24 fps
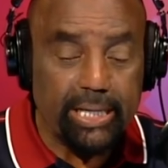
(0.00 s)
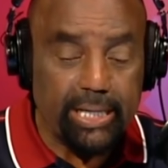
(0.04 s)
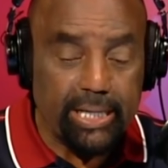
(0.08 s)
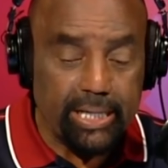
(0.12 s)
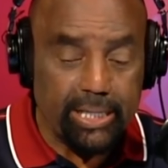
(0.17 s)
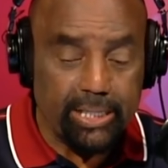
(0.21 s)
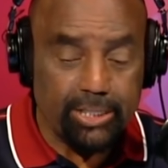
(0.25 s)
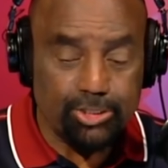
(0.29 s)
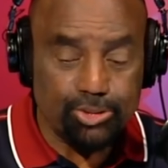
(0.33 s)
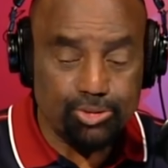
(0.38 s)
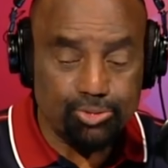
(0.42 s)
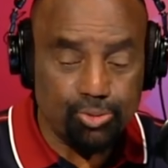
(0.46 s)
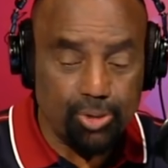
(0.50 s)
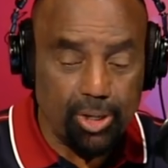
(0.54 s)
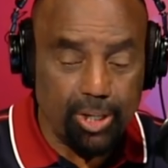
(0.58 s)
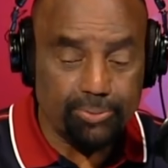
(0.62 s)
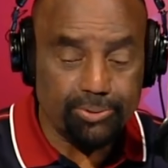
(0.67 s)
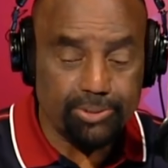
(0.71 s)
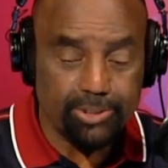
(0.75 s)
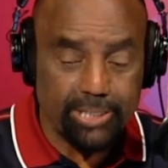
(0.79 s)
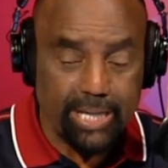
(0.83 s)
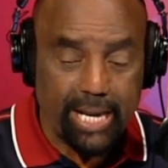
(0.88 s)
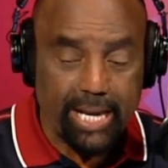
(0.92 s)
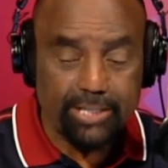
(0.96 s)
end
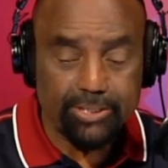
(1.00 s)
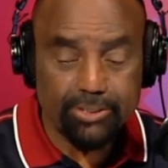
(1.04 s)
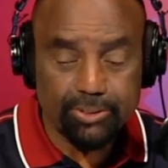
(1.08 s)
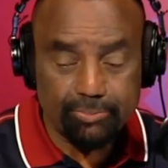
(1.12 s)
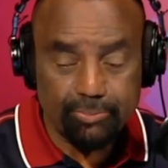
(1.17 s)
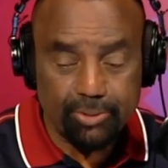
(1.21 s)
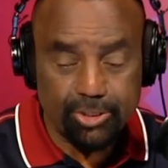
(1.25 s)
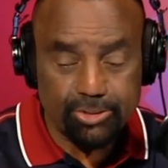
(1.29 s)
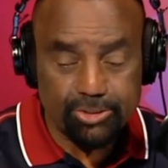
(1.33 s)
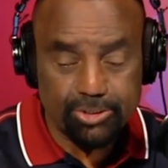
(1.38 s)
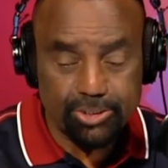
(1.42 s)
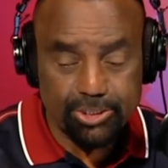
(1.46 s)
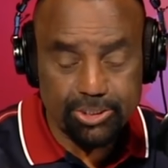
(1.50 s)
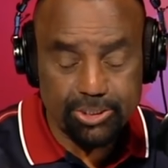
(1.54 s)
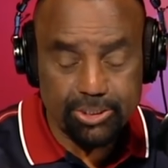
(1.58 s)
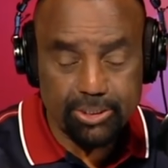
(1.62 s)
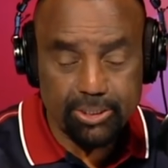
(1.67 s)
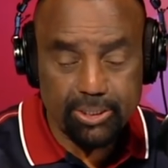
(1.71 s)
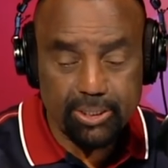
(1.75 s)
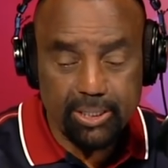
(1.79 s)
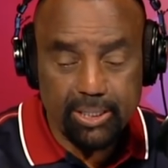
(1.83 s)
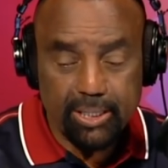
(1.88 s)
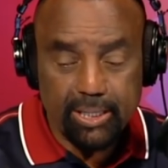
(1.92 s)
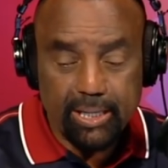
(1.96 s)
Trump's national
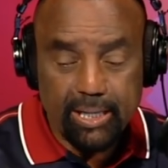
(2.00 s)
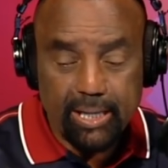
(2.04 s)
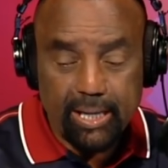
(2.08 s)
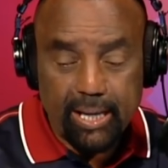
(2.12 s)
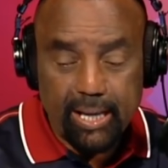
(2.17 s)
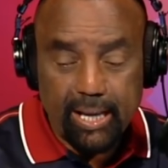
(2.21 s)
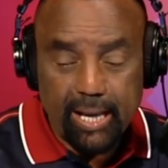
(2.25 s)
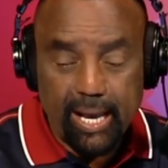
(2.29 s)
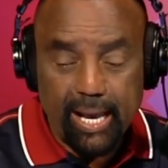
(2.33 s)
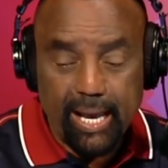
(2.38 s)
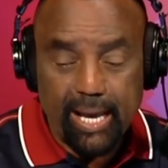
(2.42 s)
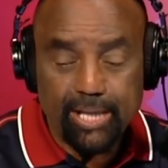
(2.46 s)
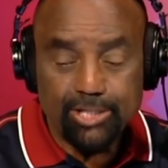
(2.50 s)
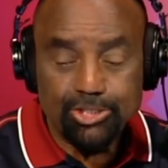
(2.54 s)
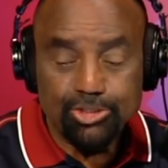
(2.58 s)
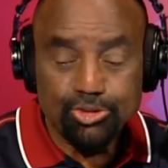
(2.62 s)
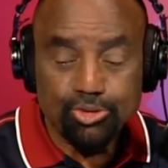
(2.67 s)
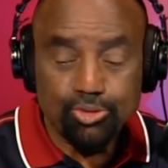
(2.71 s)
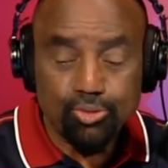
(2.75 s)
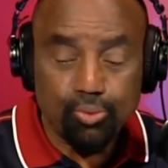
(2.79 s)
emergency as